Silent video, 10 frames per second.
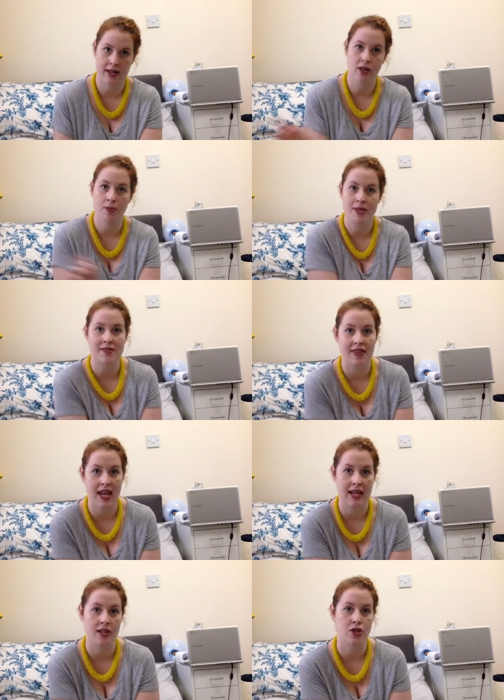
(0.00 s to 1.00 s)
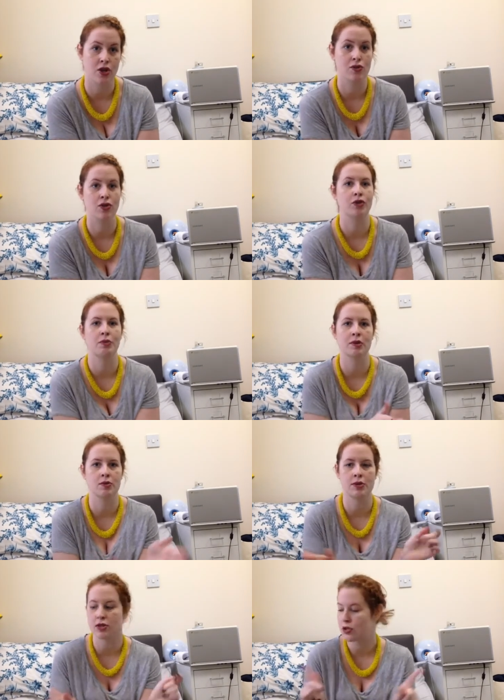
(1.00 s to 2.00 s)
copies of the Anna Jones
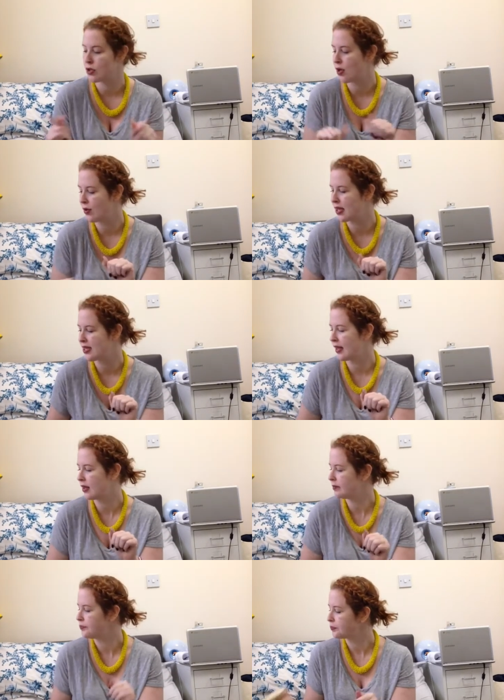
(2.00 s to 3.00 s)
cookbooks, which I'll show you in a second.